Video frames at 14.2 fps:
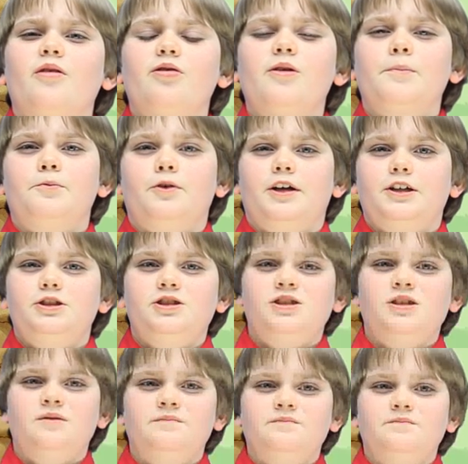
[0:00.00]
the bridge.
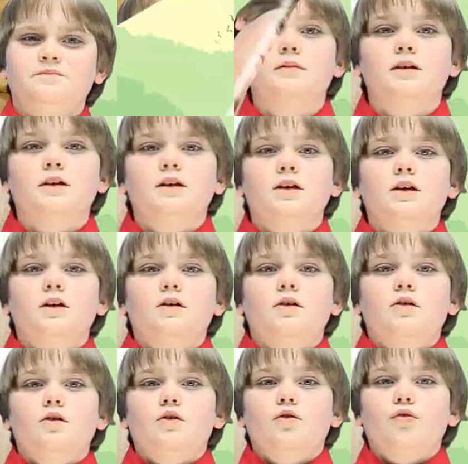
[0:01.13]

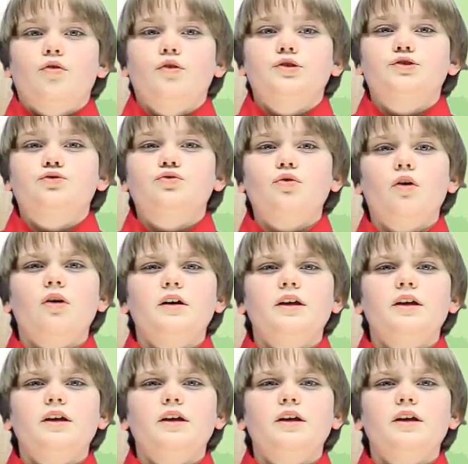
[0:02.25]
The troll